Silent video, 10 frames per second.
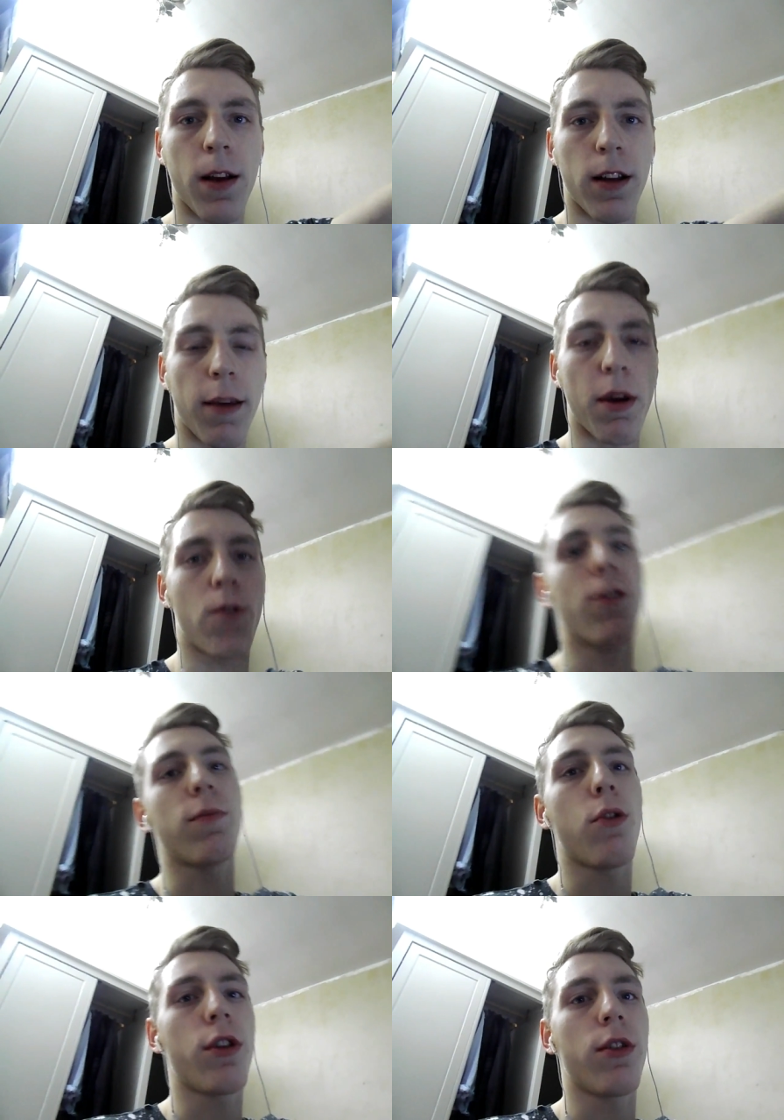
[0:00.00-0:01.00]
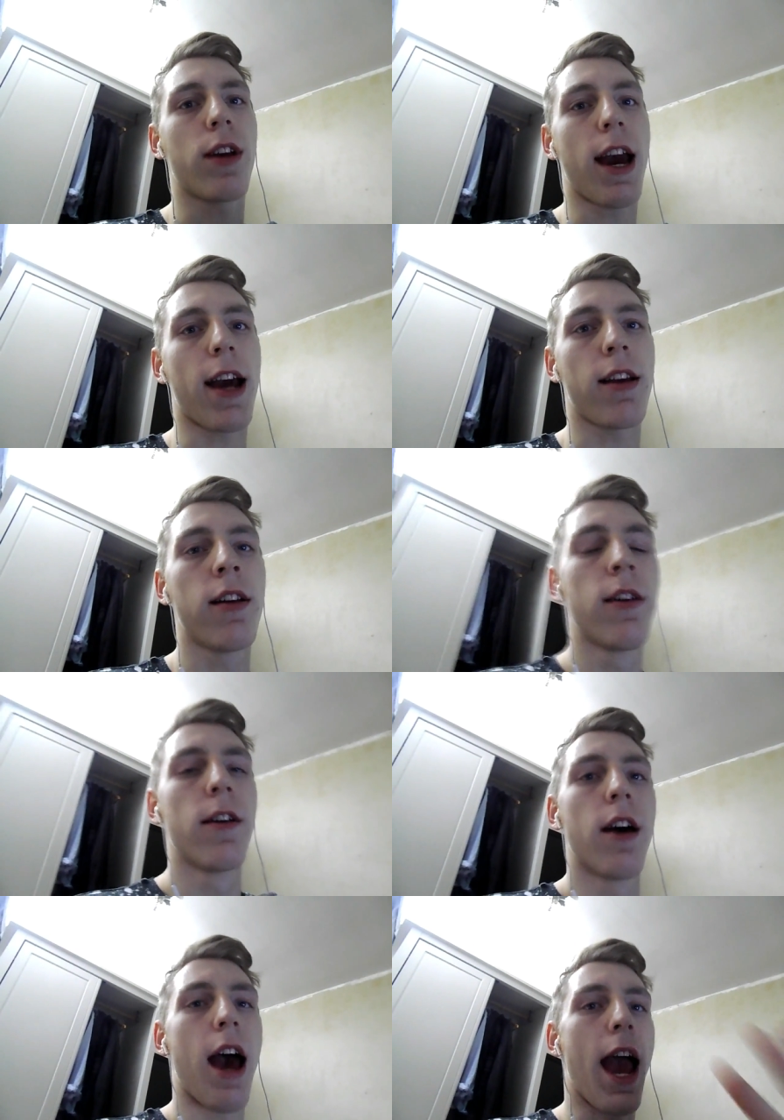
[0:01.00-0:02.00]
Give me all the support you can.
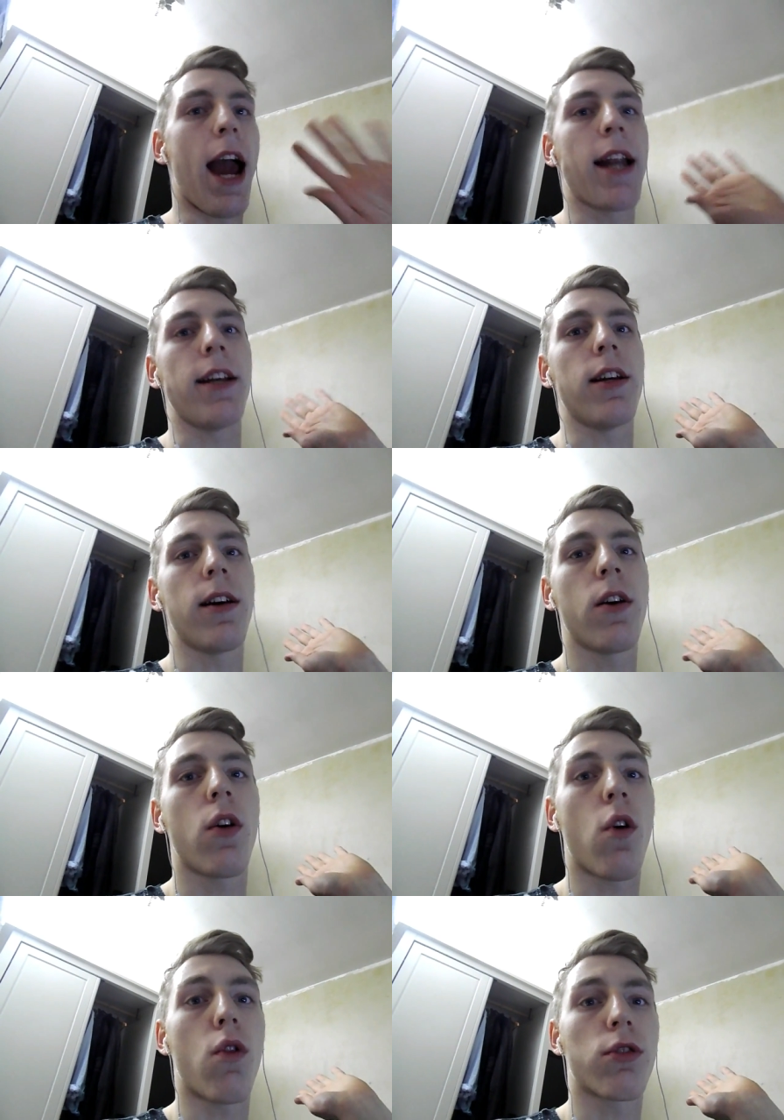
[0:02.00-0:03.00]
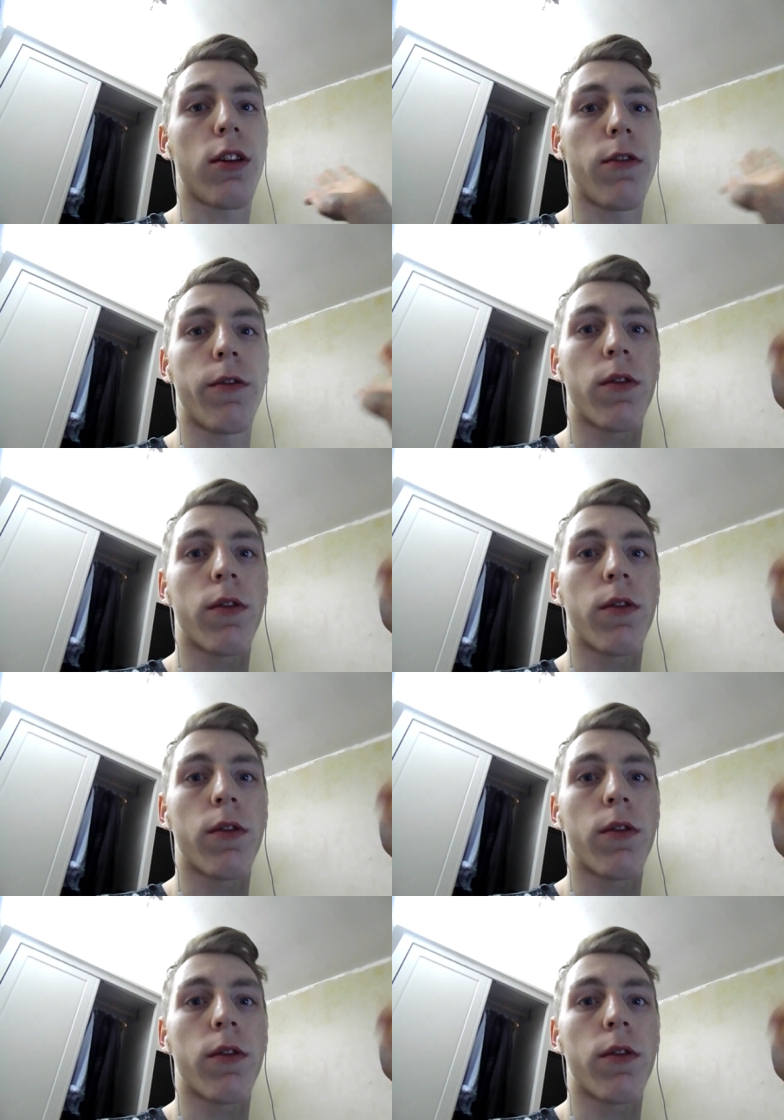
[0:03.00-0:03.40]
And also,